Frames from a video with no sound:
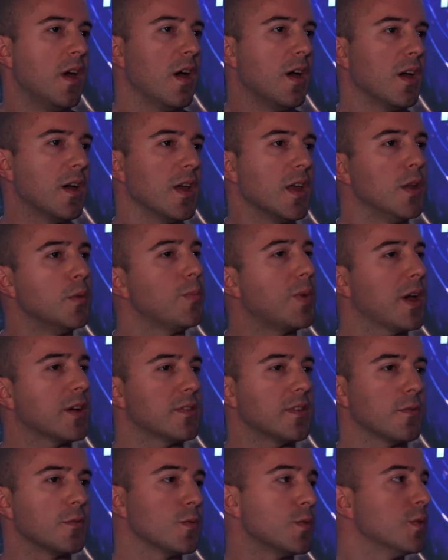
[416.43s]
it
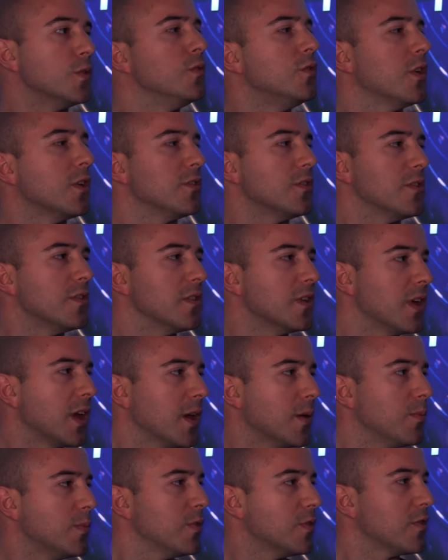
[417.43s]
impacts everyone who touches the game.